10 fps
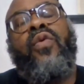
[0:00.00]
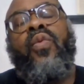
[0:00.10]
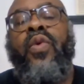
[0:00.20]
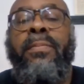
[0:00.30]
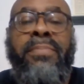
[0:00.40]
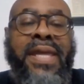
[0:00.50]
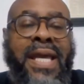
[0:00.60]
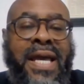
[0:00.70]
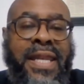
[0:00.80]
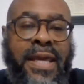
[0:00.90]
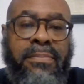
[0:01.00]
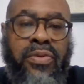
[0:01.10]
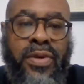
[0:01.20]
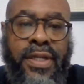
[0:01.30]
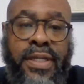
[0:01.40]
went beyond that
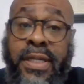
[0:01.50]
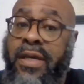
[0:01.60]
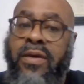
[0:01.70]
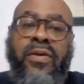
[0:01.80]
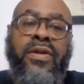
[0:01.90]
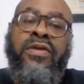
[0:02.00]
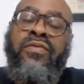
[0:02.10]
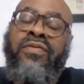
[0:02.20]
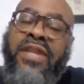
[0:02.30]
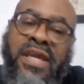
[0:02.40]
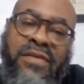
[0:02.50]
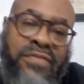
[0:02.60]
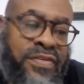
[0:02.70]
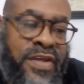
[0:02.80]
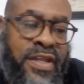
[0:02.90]
point. Now, you
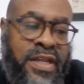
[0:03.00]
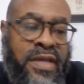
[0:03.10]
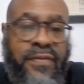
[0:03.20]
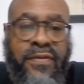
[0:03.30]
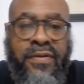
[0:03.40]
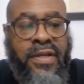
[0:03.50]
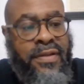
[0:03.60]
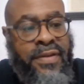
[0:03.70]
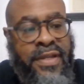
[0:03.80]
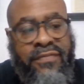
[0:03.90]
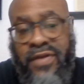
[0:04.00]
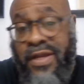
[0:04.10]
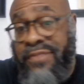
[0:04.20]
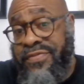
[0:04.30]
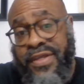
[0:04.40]
never say never. Never.
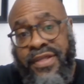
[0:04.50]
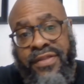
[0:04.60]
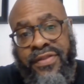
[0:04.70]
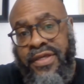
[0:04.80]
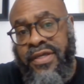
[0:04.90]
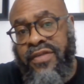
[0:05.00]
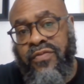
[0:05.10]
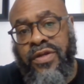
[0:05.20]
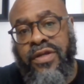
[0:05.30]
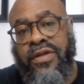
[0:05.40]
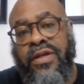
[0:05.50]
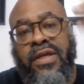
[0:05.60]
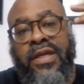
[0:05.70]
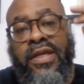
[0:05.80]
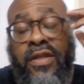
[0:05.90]
I've seen things where,
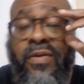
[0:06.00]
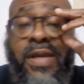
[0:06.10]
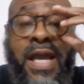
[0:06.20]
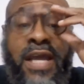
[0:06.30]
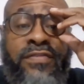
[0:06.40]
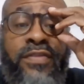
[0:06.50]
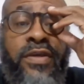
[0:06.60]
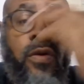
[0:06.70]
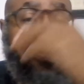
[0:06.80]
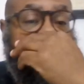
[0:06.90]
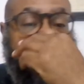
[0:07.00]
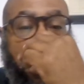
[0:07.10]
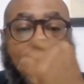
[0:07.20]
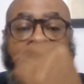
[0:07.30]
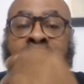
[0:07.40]
you know, guys
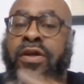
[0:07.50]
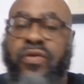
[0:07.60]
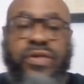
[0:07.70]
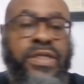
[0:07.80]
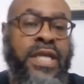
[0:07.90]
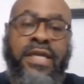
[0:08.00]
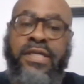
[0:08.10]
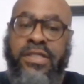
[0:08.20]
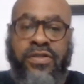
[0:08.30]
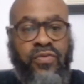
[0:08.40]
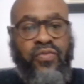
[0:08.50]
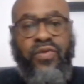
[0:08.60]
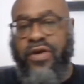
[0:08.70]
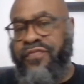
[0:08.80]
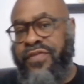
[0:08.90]
negotiate. Negotiations are
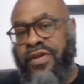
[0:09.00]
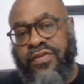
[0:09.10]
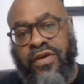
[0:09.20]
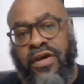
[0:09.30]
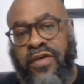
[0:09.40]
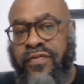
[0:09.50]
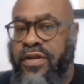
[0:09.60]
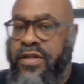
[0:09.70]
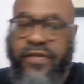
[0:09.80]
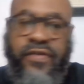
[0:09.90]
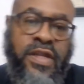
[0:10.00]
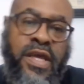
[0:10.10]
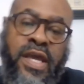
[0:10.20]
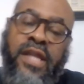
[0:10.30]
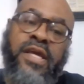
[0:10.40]
rough. They're tough. They're this and
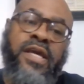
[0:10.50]
that.